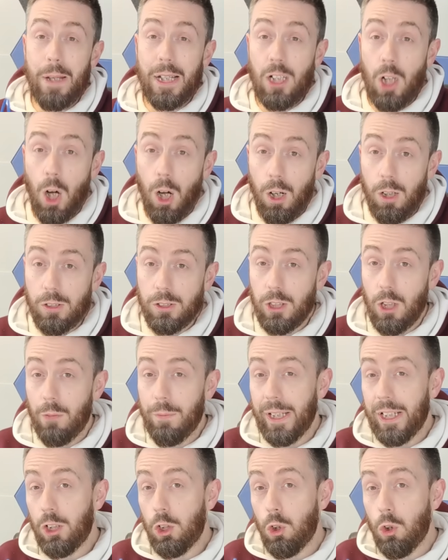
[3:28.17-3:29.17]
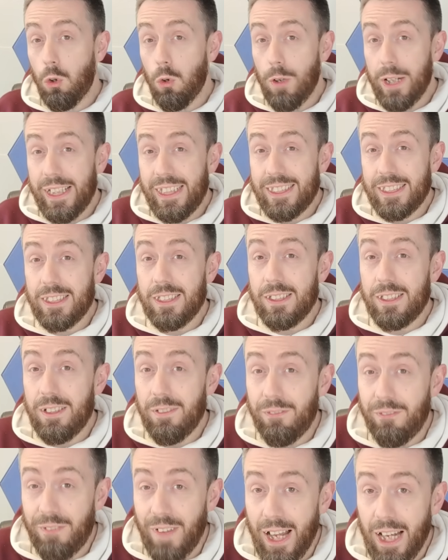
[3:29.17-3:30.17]
because of increased
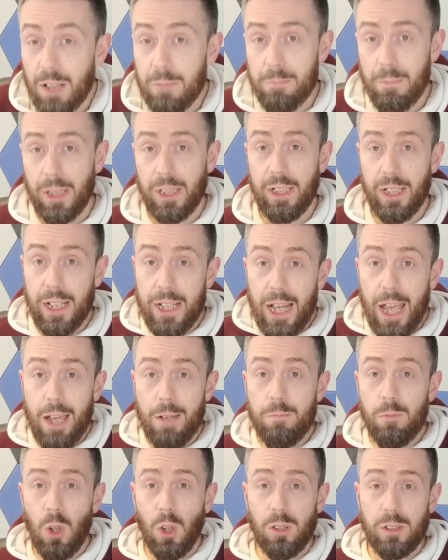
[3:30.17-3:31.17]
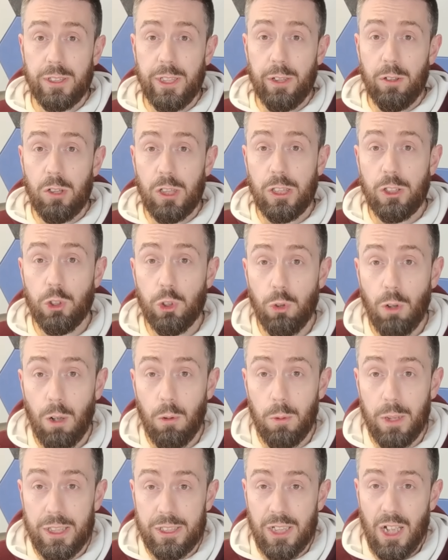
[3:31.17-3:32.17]
development in M.2
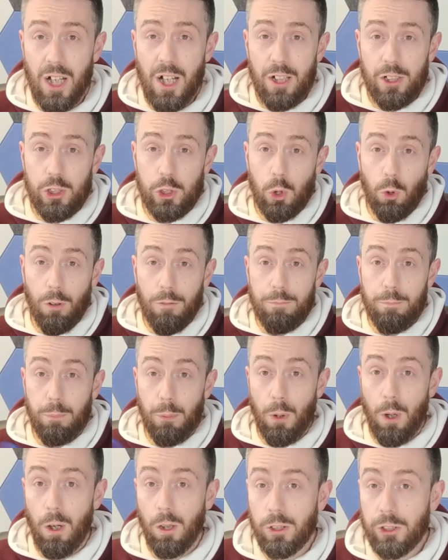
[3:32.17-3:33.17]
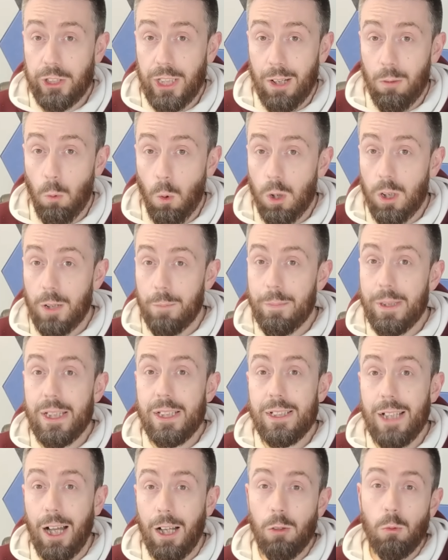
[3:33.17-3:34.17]
controllers to sort of branch out what can be
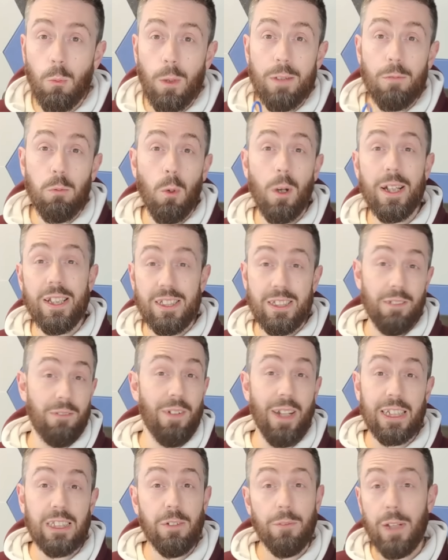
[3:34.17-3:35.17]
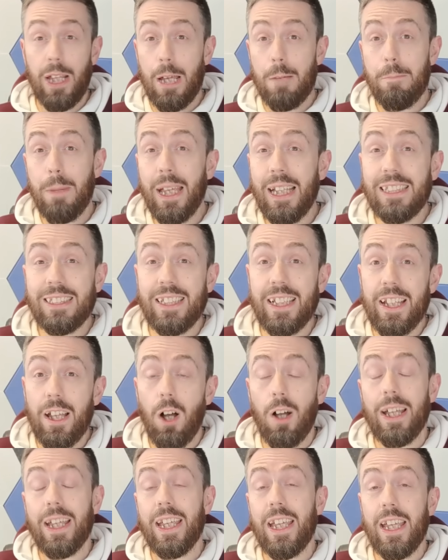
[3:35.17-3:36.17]
done with what is effectively a
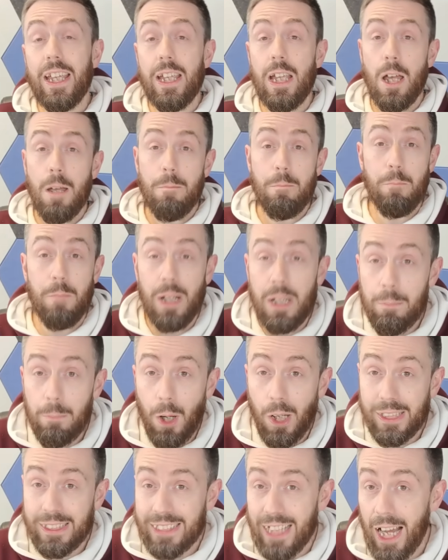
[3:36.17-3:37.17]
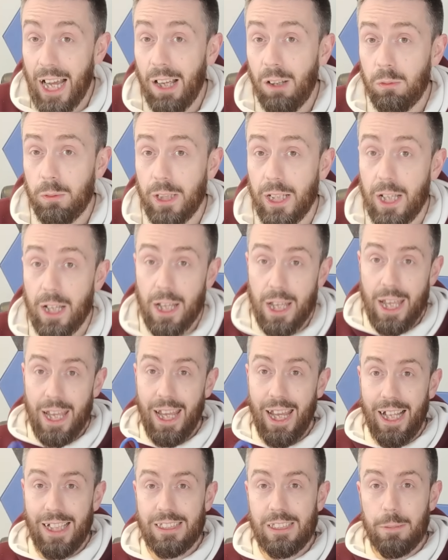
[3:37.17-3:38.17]
PCIe minimized outlet,
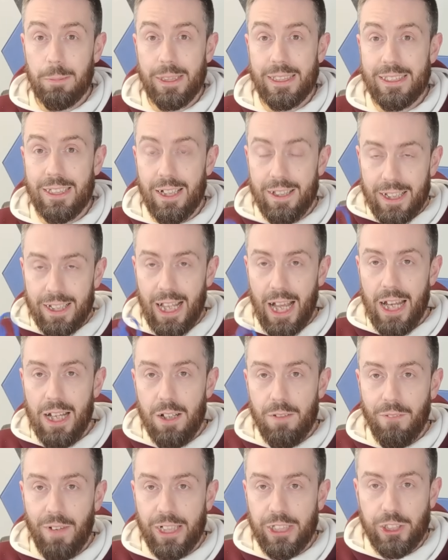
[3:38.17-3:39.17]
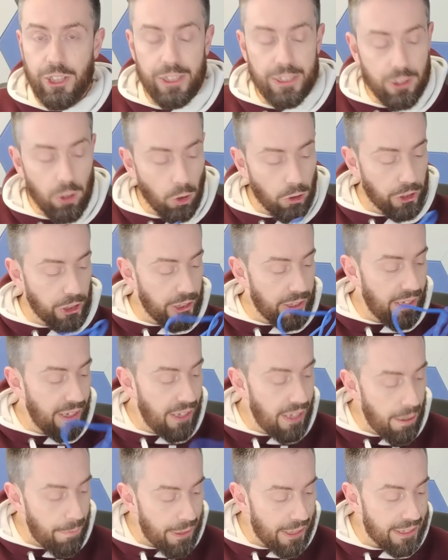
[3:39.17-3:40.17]
it has to be said that that innovation is not just
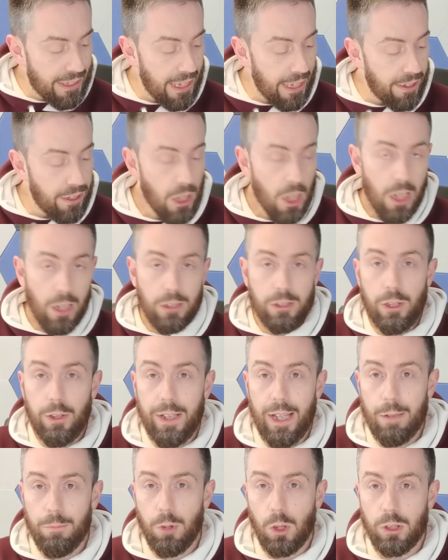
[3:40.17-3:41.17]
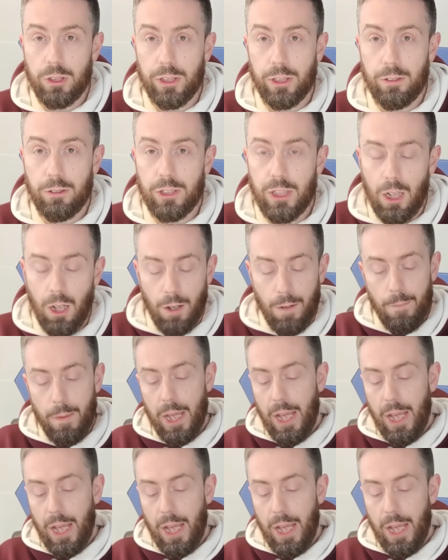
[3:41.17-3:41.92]
limited to the M.2 slot.